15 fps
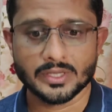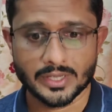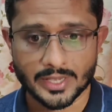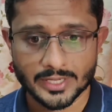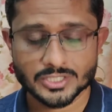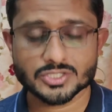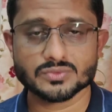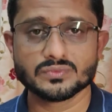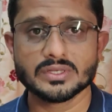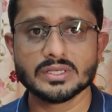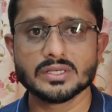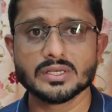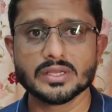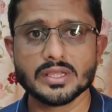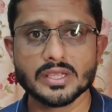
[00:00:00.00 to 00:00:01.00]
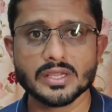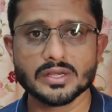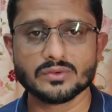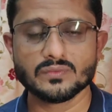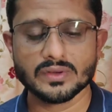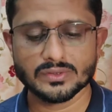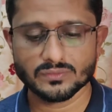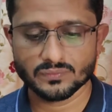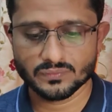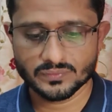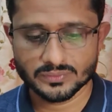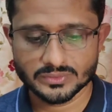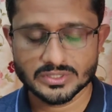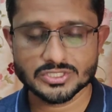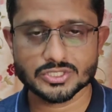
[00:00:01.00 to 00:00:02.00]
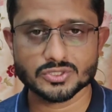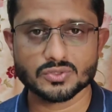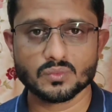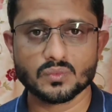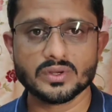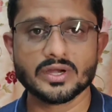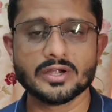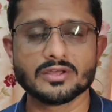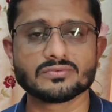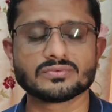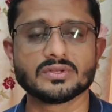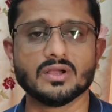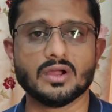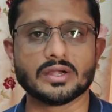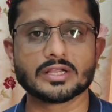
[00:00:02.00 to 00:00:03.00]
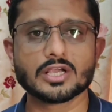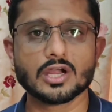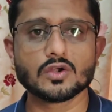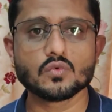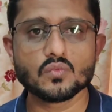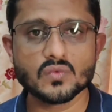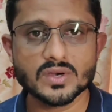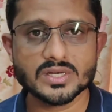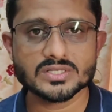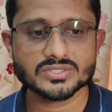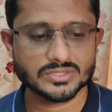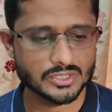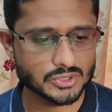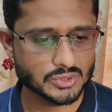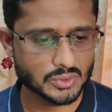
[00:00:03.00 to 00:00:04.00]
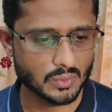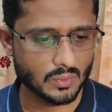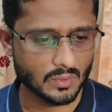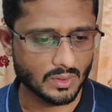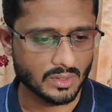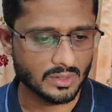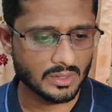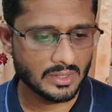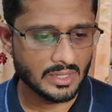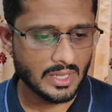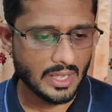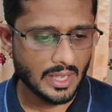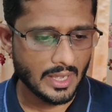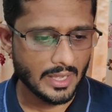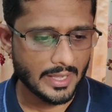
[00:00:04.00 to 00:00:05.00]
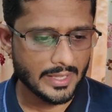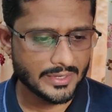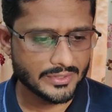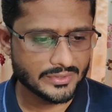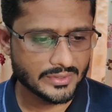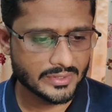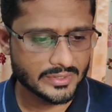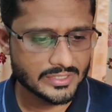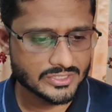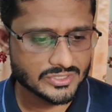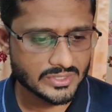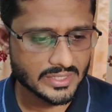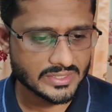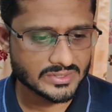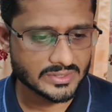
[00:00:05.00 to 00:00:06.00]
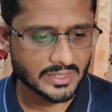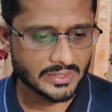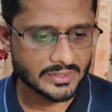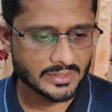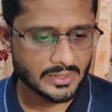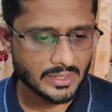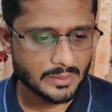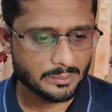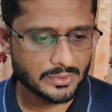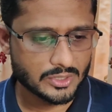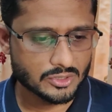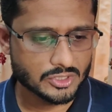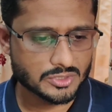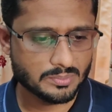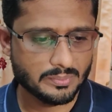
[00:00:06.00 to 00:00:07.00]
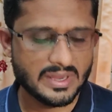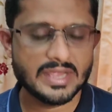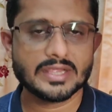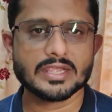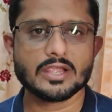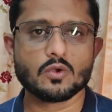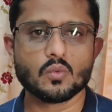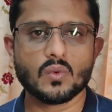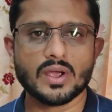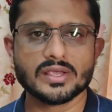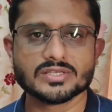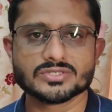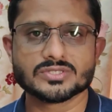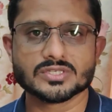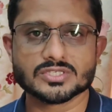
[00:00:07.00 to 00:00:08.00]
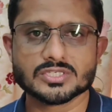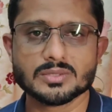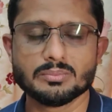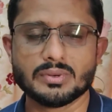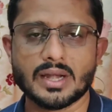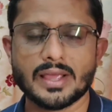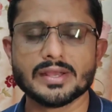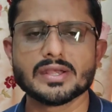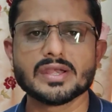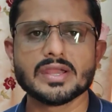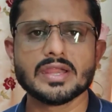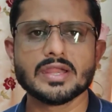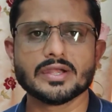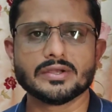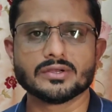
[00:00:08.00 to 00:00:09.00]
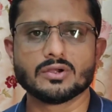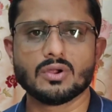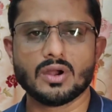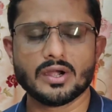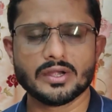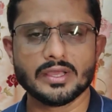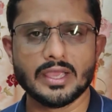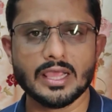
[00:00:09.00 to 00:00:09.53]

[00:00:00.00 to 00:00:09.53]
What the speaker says: Yes, we need, when this is the Word of God, converts the soul. And it says that because making wise the simple, I need, Lord,